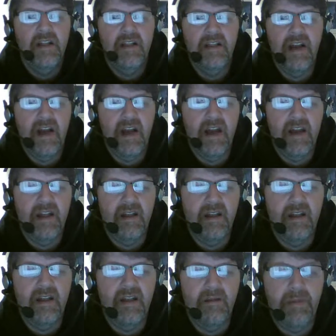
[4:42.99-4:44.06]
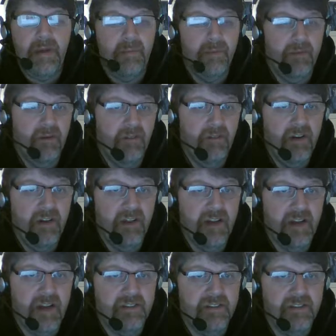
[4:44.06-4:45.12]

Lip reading: that people don't realize.